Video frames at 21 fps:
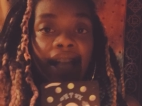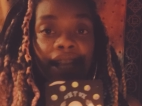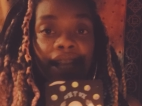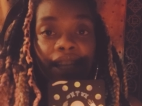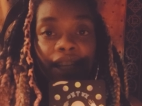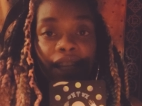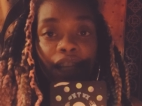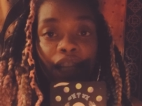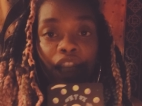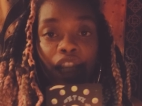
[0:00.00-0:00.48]

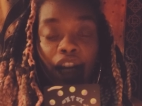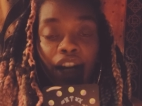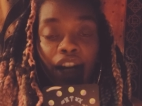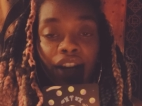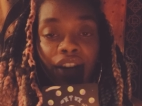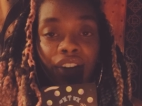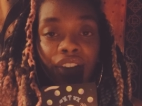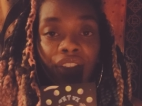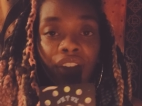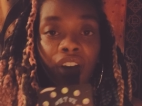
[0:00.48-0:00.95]

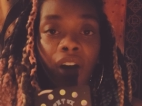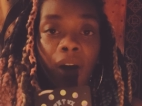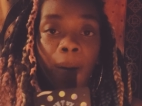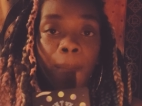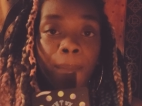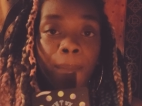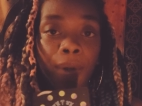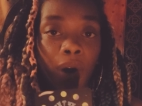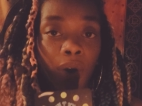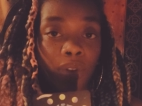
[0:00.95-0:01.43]
Learn the
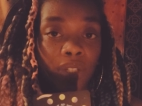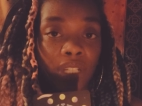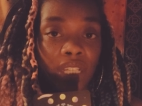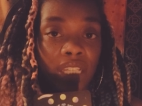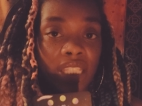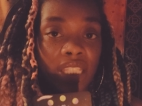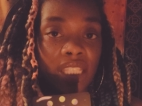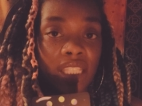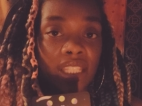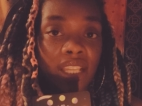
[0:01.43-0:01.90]

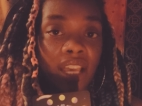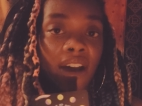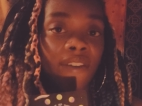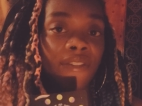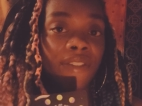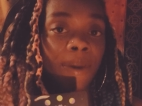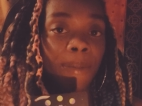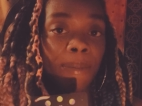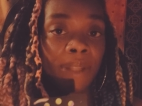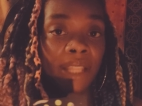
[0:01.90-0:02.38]
components of the
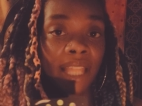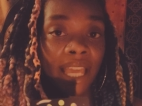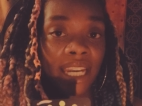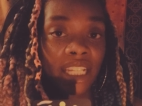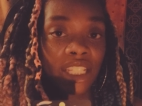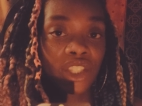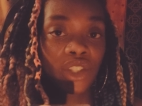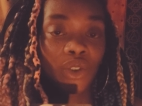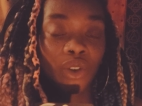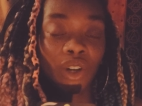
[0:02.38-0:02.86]

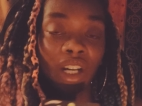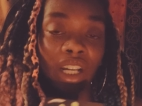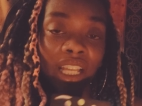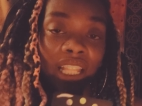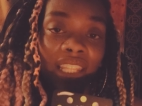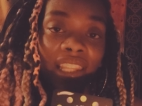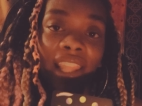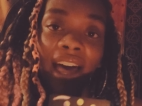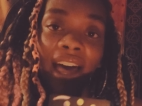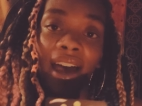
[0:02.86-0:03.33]
planetary
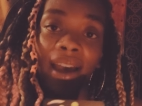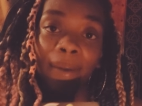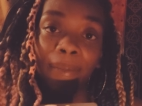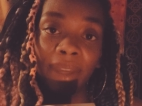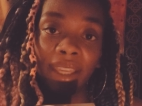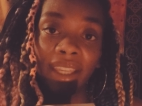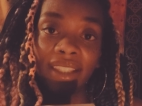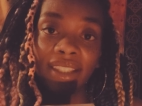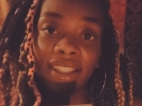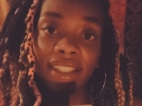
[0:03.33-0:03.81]

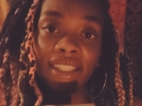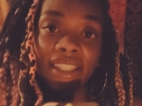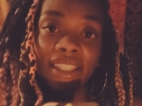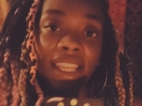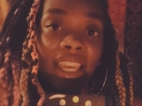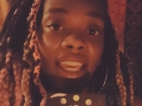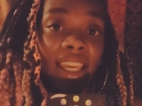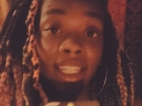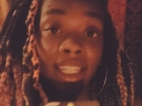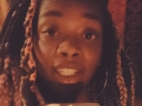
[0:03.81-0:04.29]
alignments
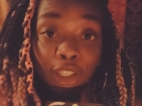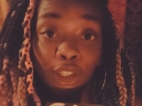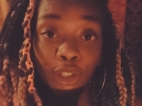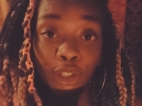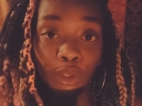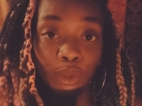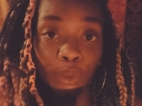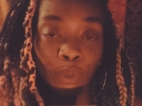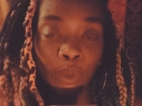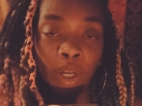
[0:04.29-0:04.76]
in
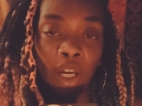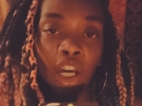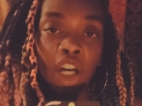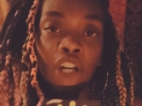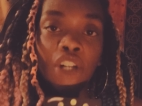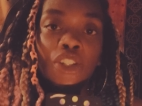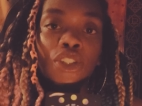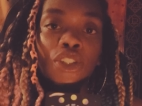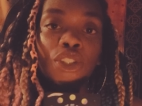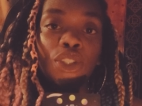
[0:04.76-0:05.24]
you
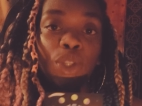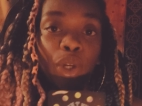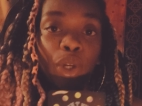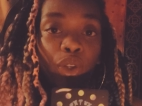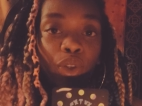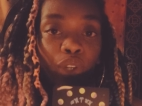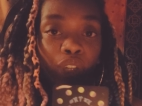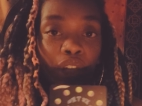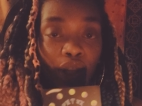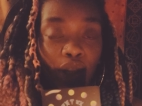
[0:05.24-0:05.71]
so you
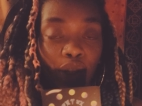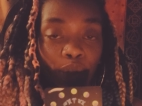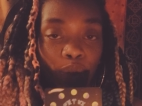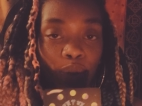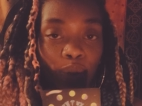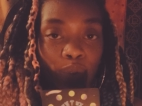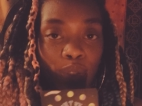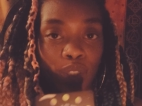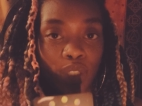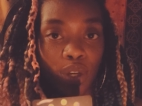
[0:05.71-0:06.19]
can
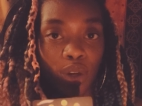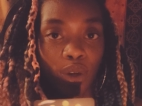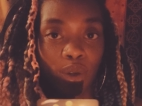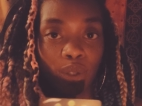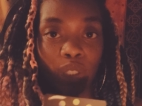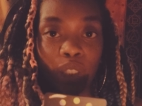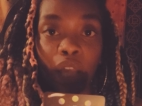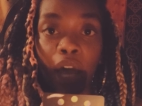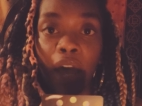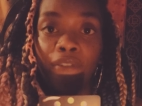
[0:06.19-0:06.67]
use
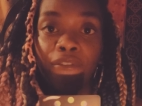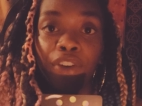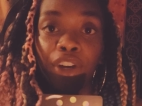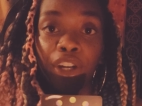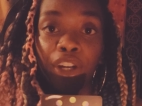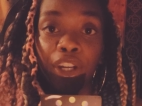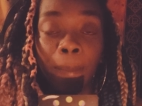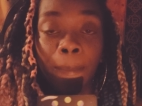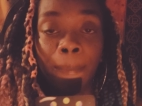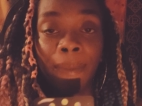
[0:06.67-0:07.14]
those for
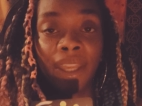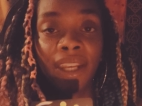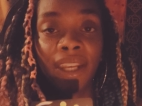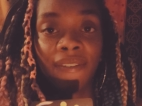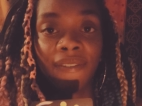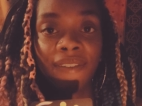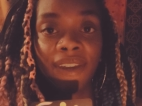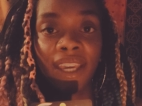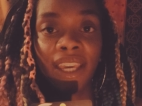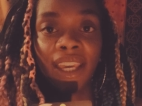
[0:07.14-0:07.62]
your
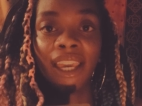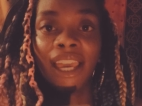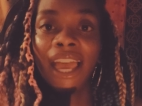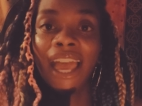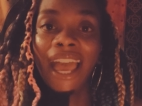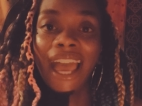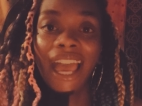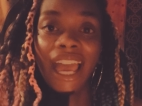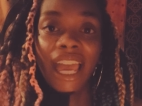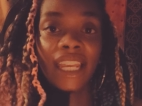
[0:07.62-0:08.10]
benefit
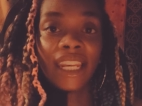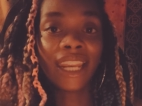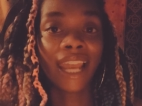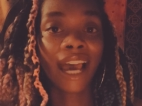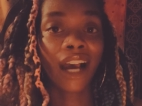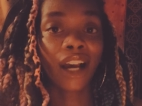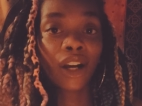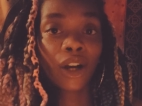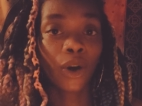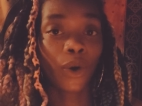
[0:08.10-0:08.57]
and
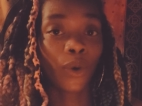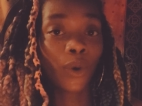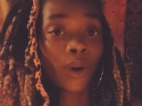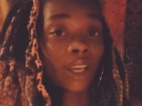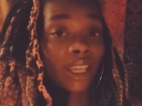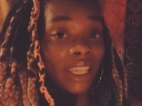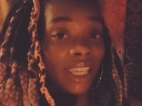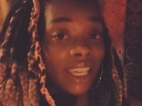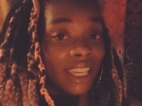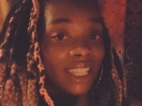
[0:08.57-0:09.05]
not go
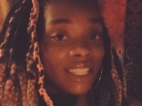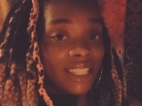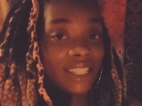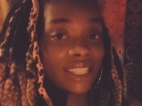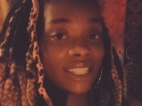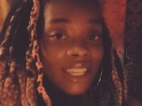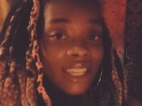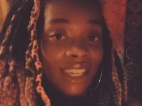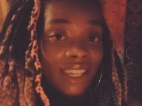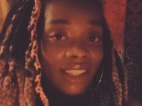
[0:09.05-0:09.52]
against
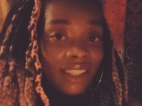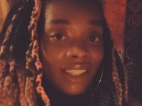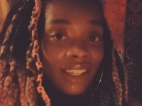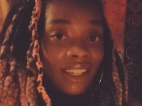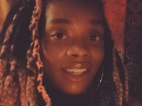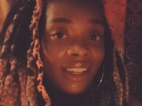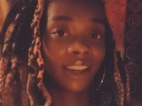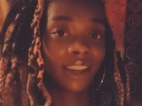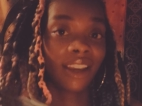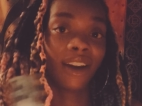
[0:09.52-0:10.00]
healing
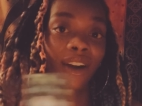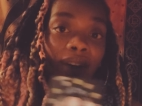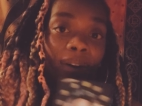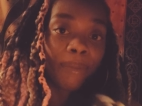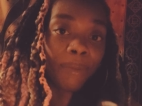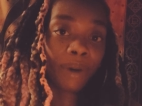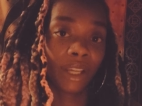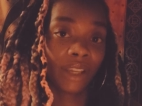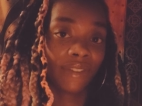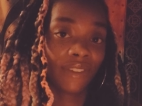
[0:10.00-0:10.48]

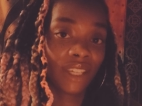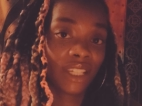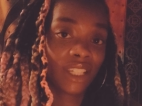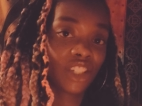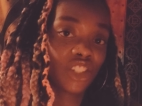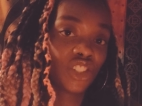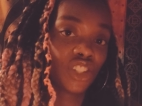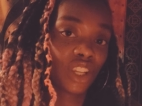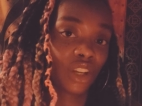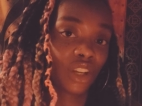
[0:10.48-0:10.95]
previous
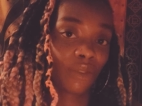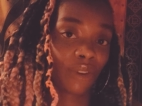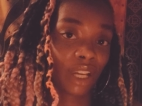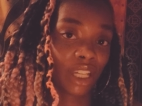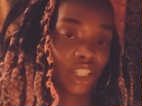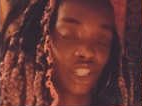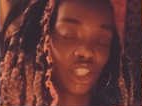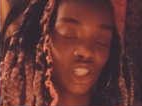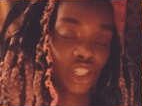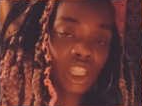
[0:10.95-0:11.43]

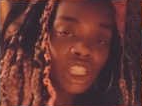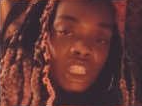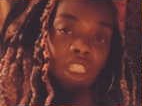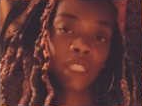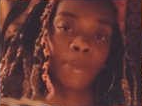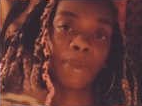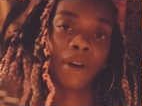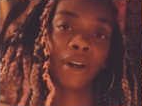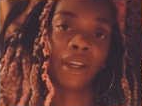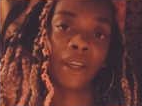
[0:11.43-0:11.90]
generations,
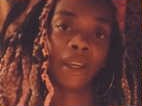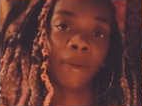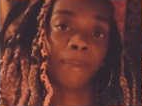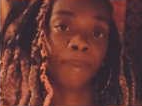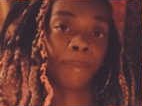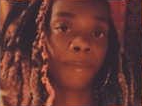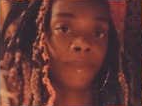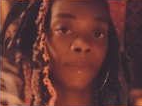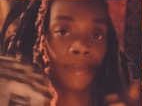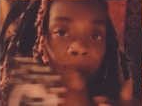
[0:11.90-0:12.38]
but can
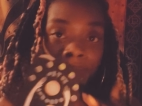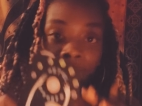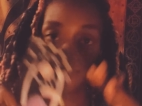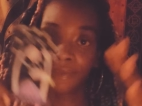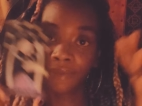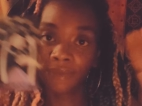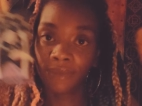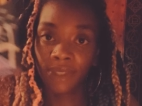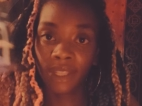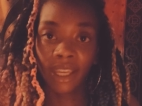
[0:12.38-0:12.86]

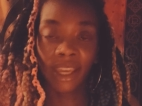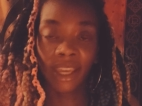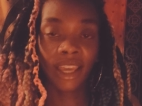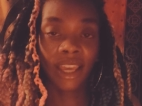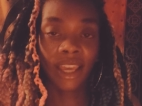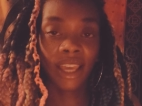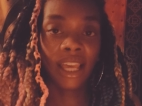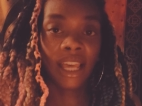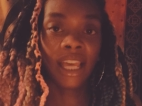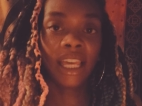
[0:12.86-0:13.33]

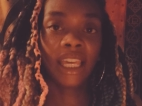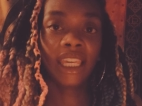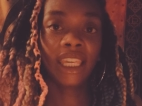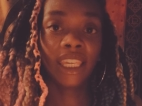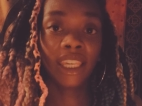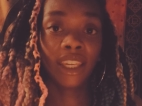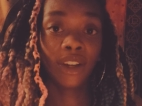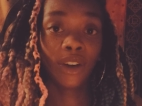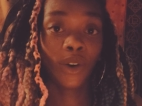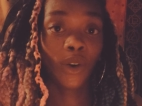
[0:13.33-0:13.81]

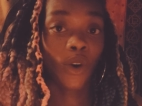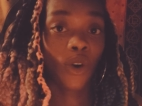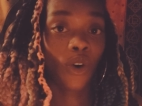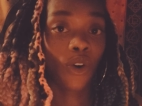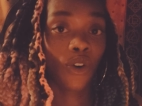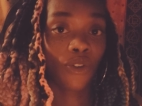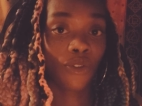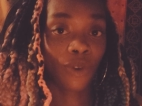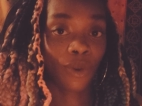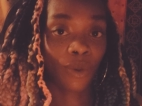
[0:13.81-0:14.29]
heal
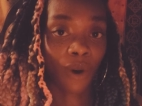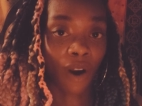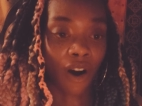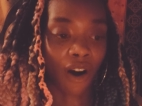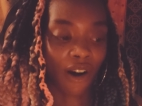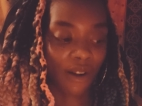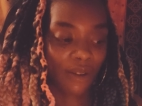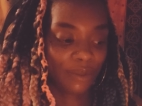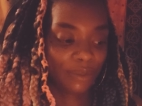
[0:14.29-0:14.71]
overall.